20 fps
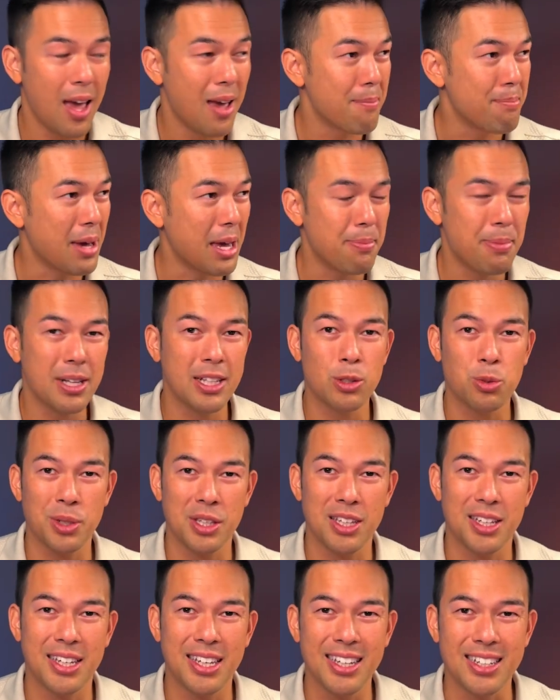Maybe it's with
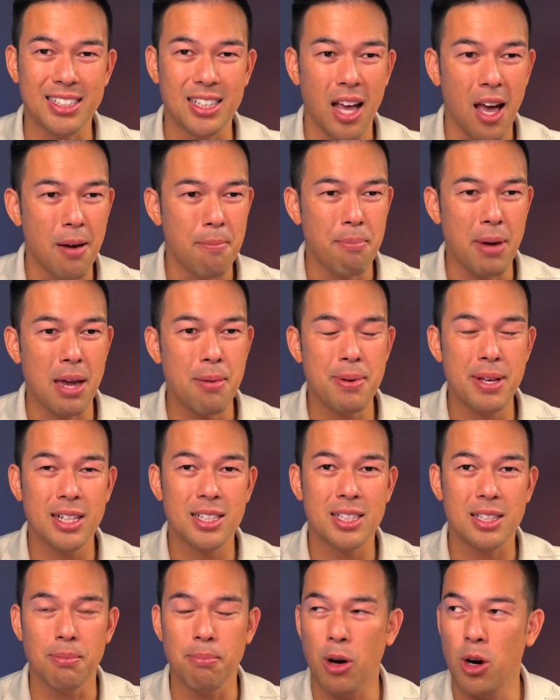your kids. Maybe
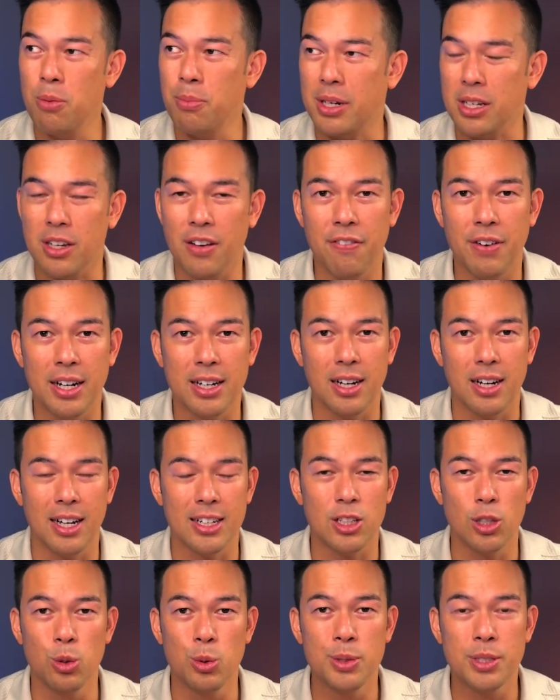it's the moment you fucking
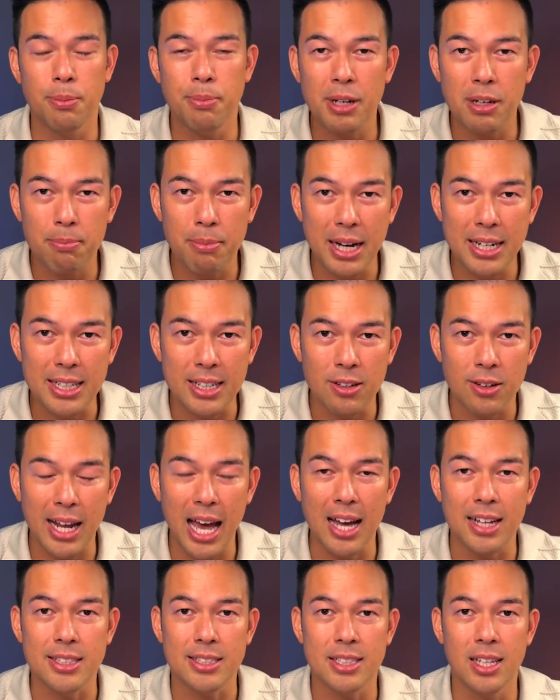like lose a bit of money on
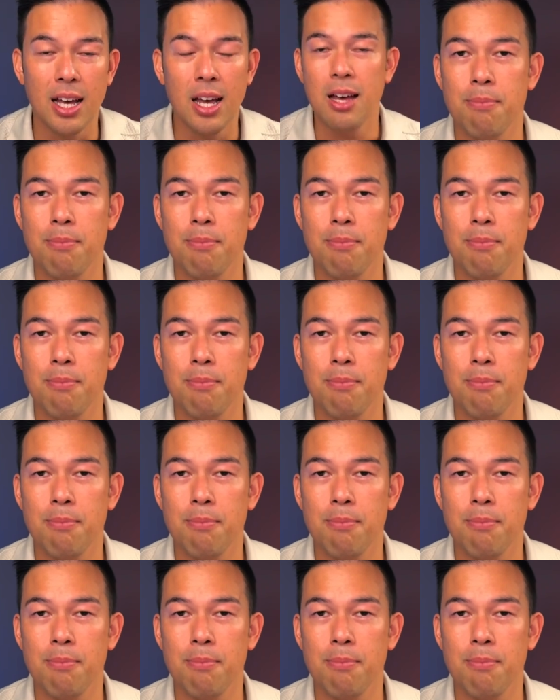ads.